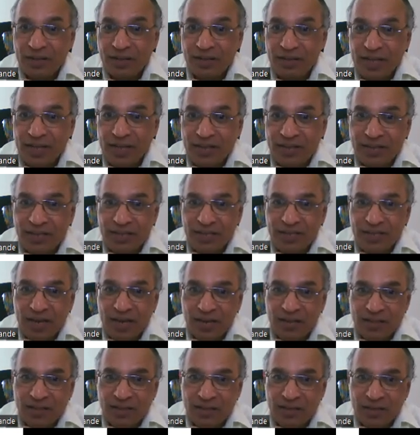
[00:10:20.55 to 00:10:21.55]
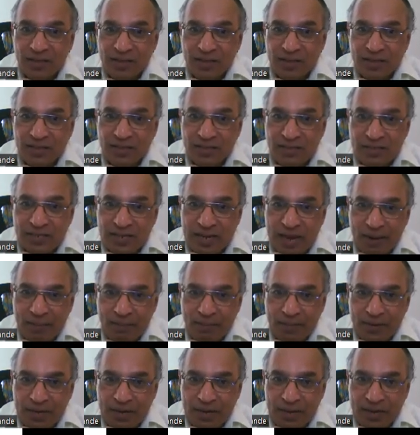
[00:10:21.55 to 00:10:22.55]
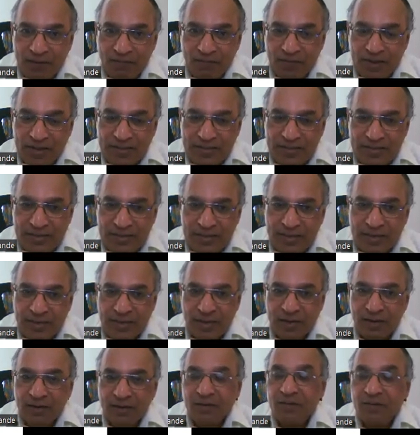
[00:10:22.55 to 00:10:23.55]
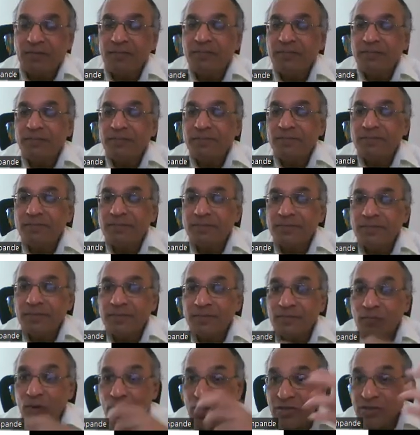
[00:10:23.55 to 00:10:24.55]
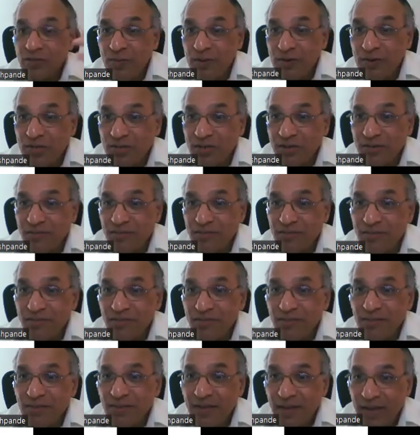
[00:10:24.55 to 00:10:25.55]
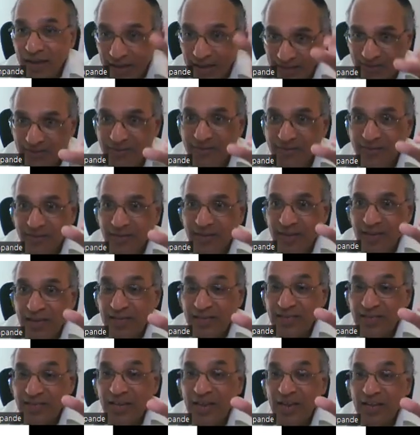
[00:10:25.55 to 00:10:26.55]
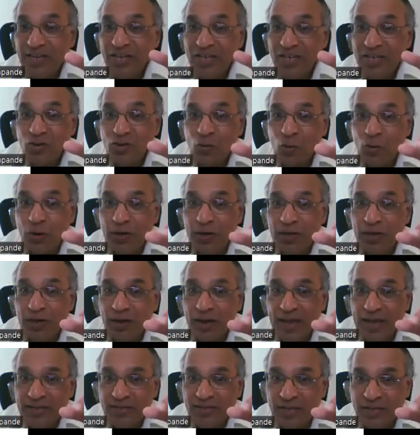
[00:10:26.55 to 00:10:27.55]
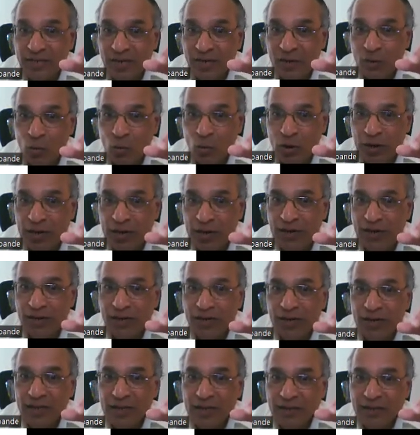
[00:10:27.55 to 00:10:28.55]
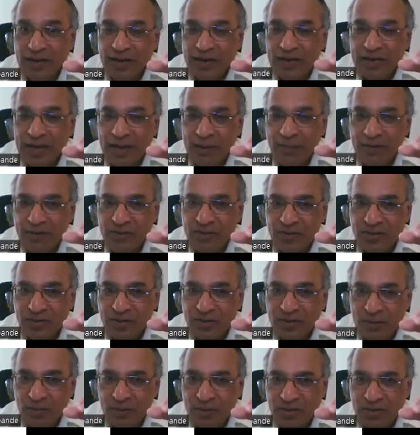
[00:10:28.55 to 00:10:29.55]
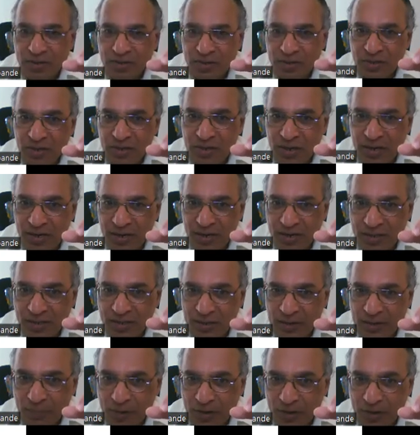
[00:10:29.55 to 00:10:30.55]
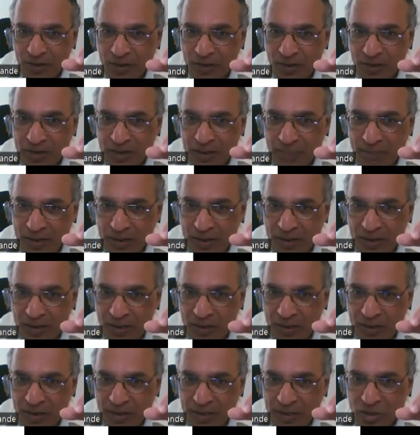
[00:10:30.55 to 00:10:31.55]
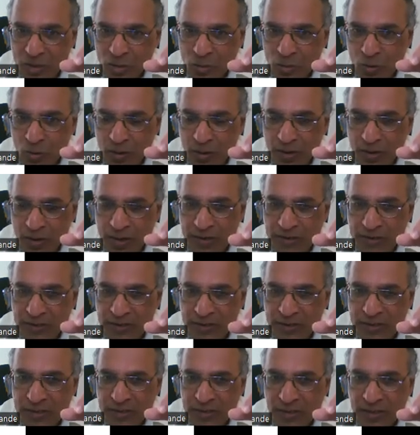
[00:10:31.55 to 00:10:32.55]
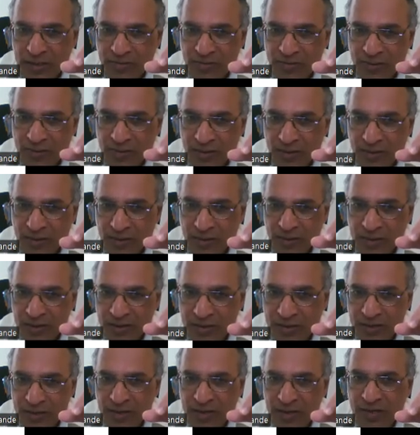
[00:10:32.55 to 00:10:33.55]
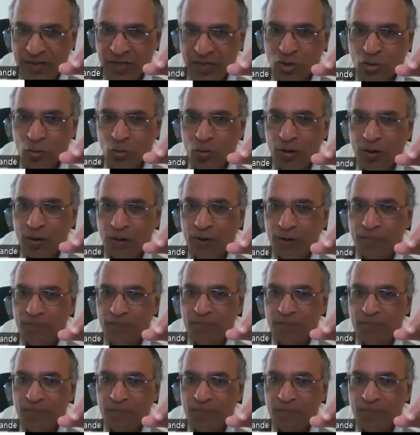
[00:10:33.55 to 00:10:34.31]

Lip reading: Then these are the synaptic vesicle. What is the function? ACH is stored here, acetylcholine. That chemistry, that particular chemical is stored. See the cursor. Here it is stored.